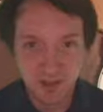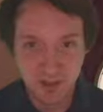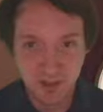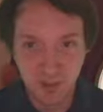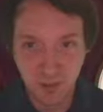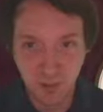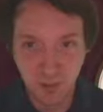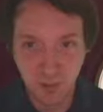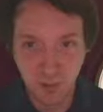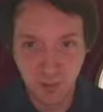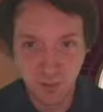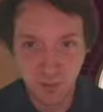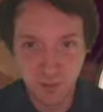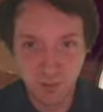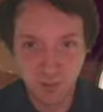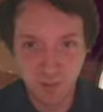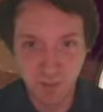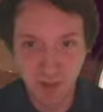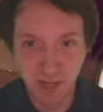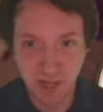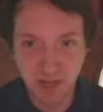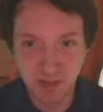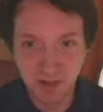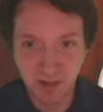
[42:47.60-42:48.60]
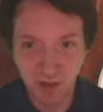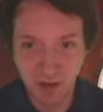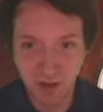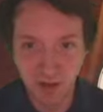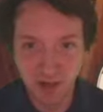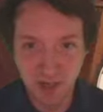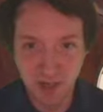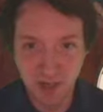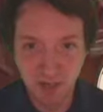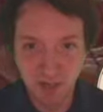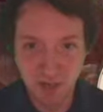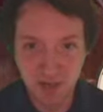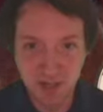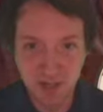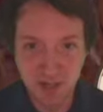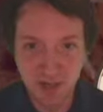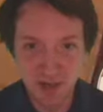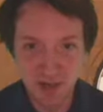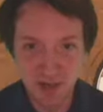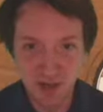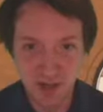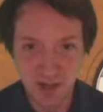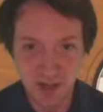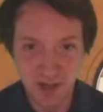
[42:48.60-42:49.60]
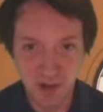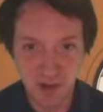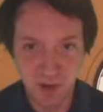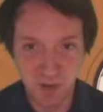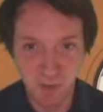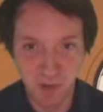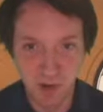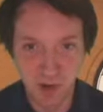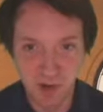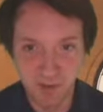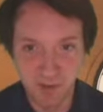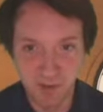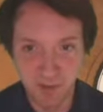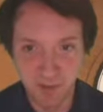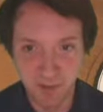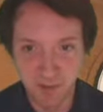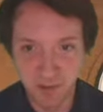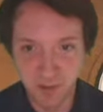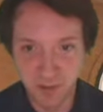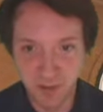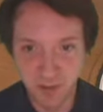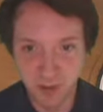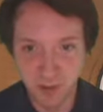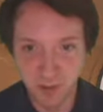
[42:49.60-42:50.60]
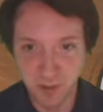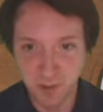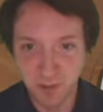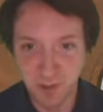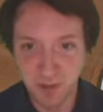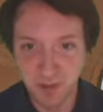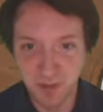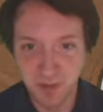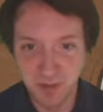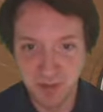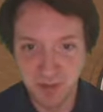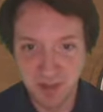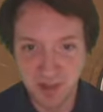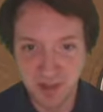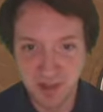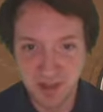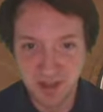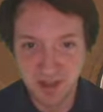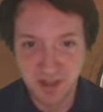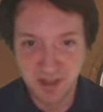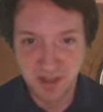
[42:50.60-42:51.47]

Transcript: who might already be here. I know one of them for sure won't be.